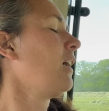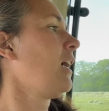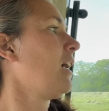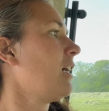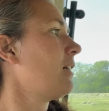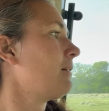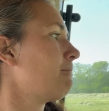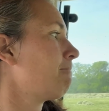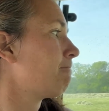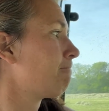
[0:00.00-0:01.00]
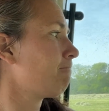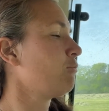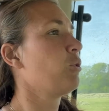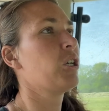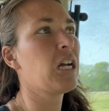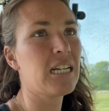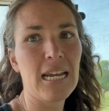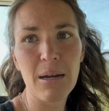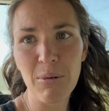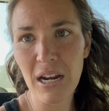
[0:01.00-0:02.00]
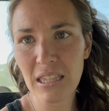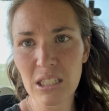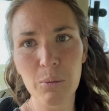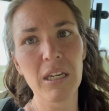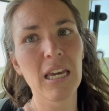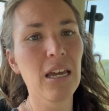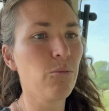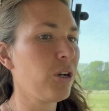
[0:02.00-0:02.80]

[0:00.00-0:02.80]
um, we're gonna take a break this weekend.